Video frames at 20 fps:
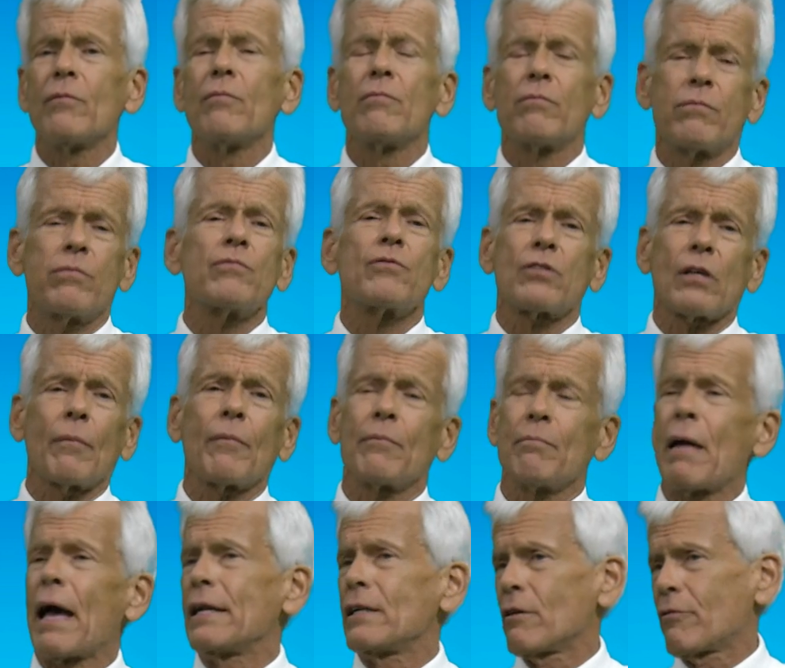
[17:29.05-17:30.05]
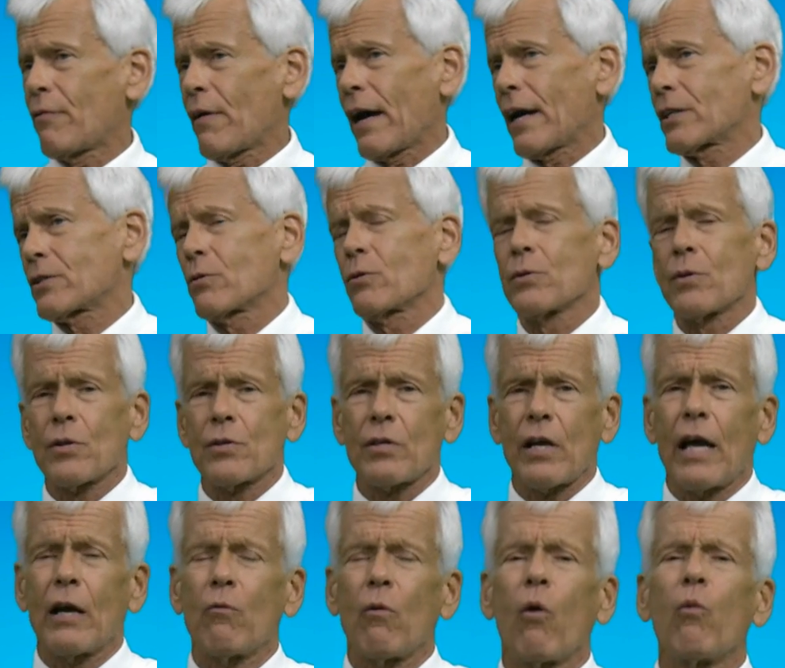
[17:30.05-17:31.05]
some manufacturers are
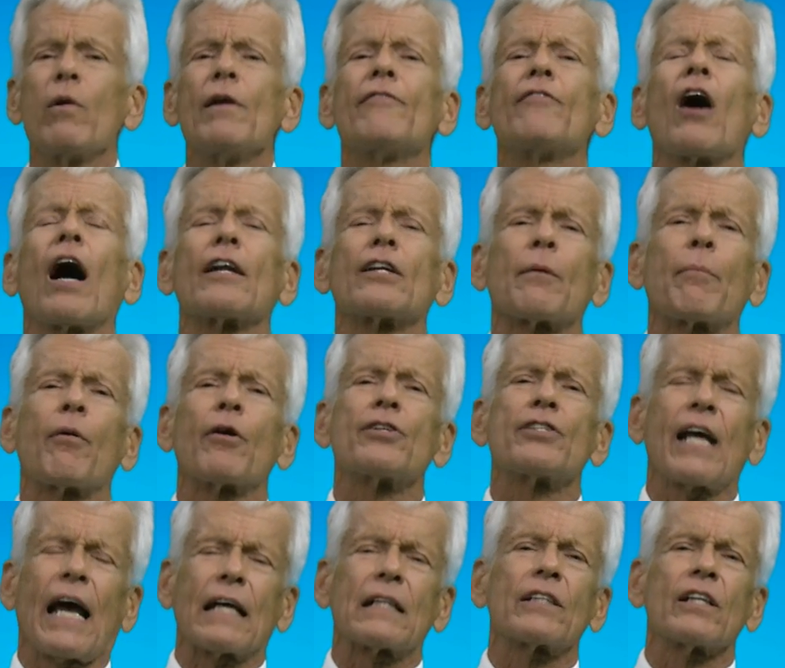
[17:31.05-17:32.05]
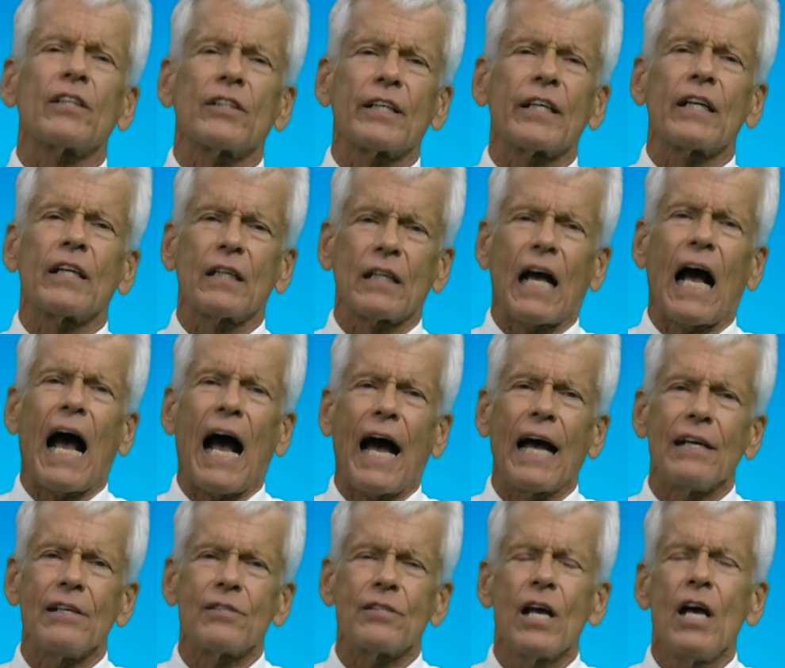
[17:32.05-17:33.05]
saying, well, we've got to protect the little
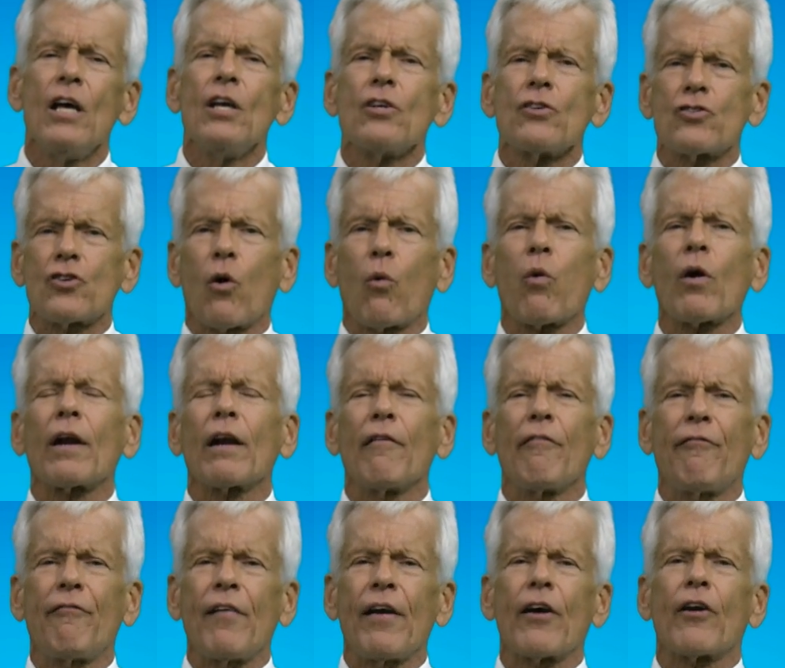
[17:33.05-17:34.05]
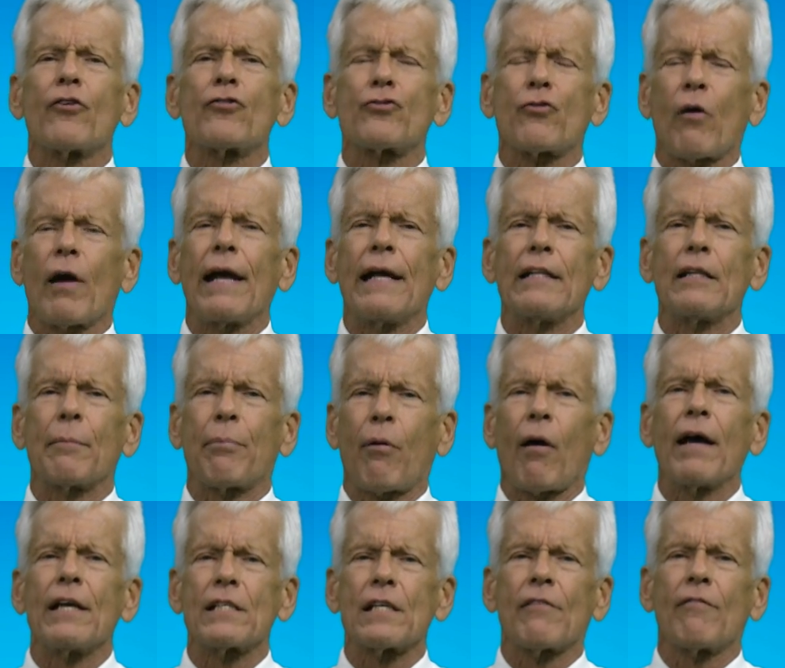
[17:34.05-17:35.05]
guys, so we're going to fair trade the
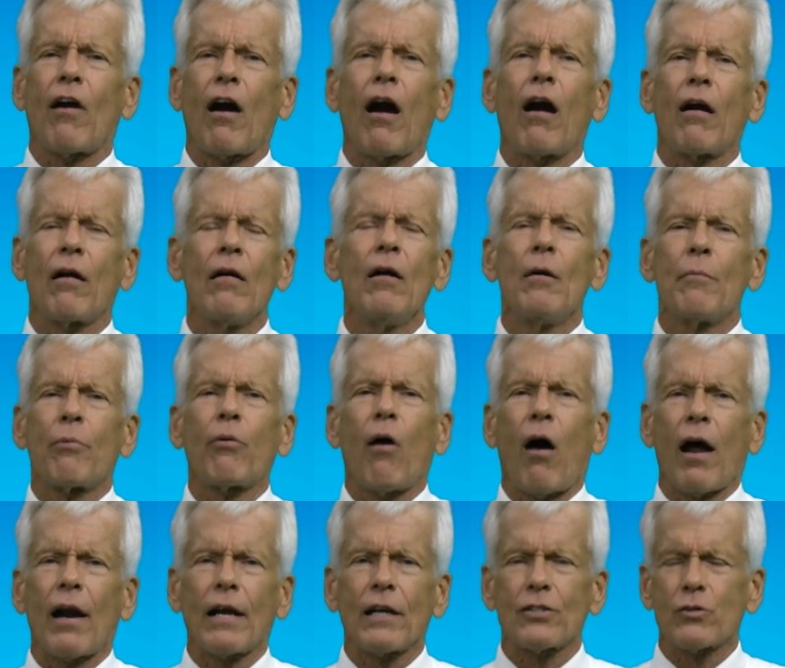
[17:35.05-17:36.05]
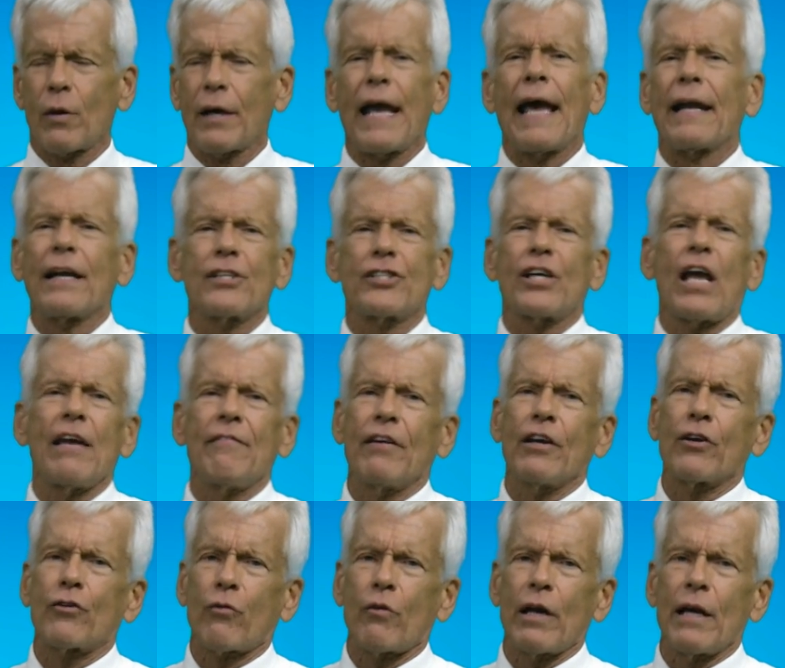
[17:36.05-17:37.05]
price of our product. So a can of
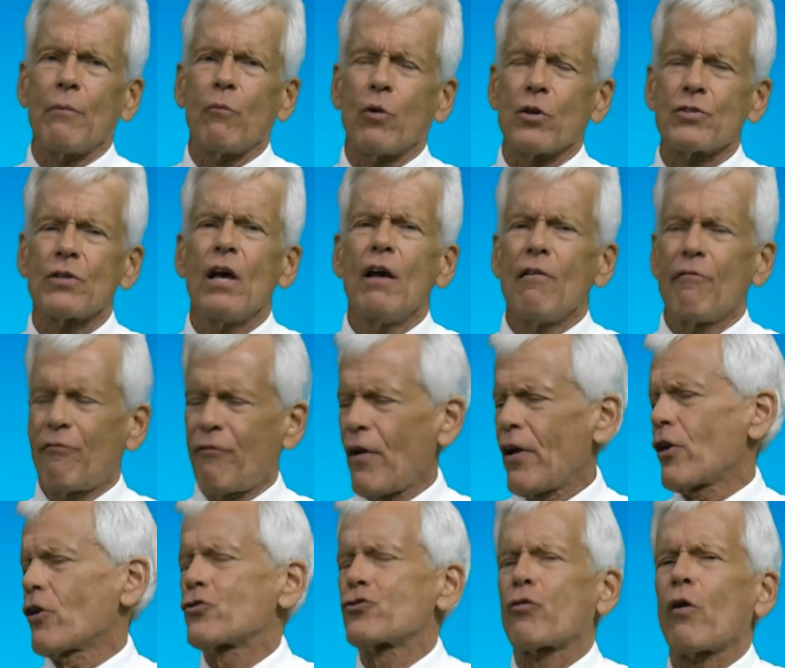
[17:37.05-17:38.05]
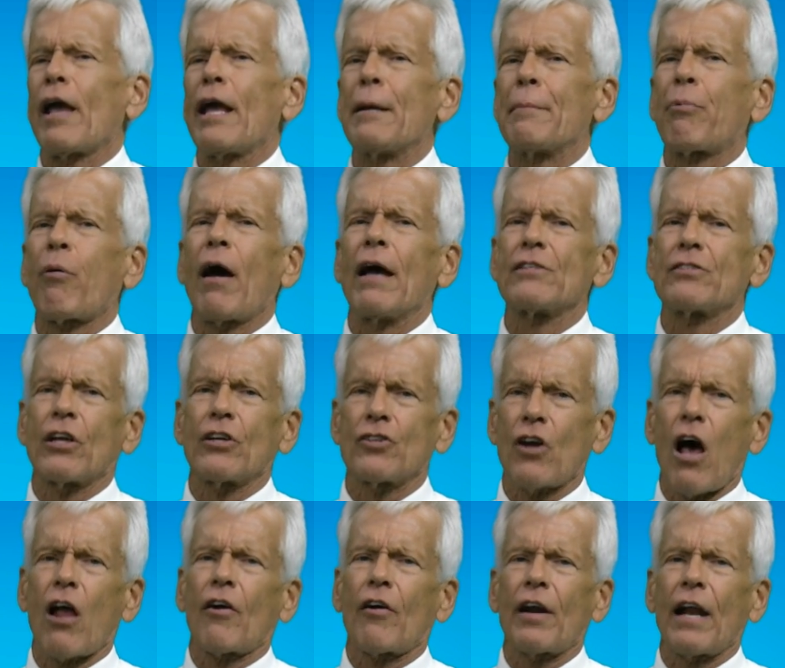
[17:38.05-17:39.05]
shaving cream was fair trade priced at
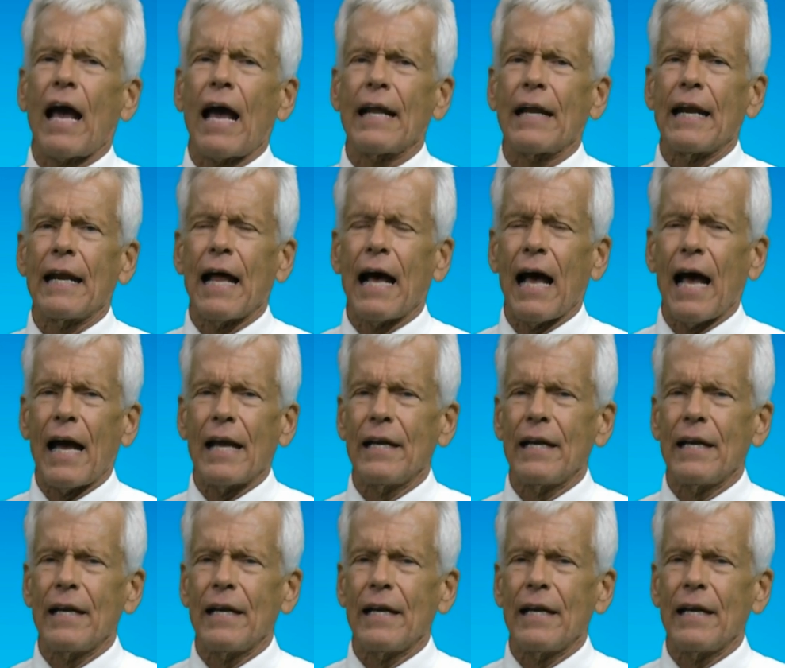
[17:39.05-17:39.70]
$1.99